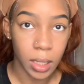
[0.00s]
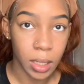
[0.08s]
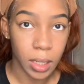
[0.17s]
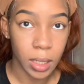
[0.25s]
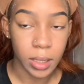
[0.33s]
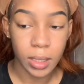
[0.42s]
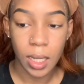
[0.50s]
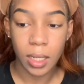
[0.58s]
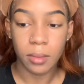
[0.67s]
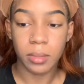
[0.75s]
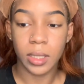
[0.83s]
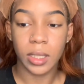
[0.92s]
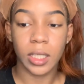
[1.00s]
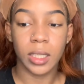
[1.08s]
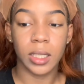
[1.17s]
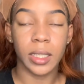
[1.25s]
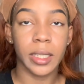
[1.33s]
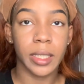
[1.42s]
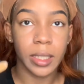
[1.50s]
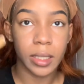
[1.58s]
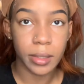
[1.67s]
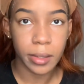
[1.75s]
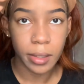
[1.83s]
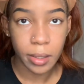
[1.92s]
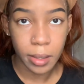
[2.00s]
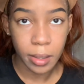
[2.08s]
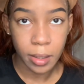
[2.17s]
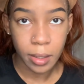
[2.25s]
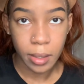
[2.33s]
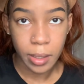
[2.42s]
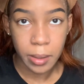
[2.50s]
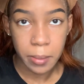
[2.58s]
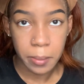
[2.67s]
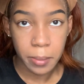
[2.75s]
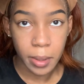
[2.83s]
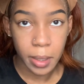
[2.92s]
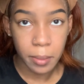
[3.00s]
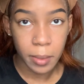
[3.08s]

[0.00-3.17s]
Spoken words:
it's not completely clear, but